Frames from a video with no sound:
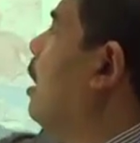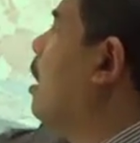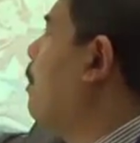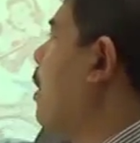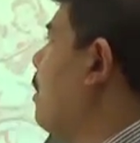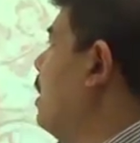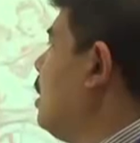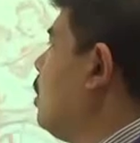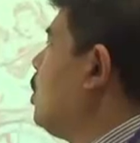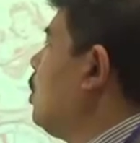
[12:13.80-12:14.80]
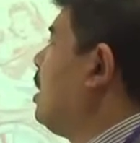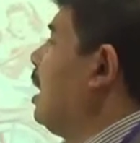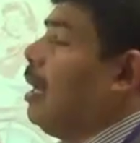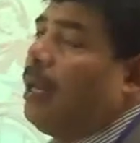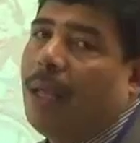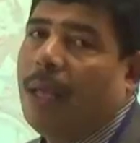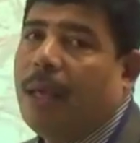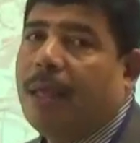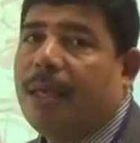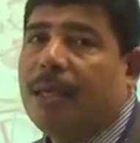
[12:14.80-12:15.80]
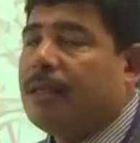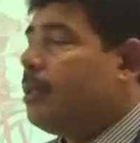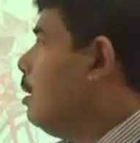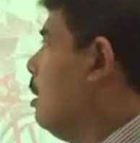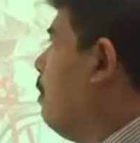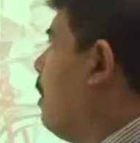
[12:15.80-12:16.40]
and the purpose is to sell these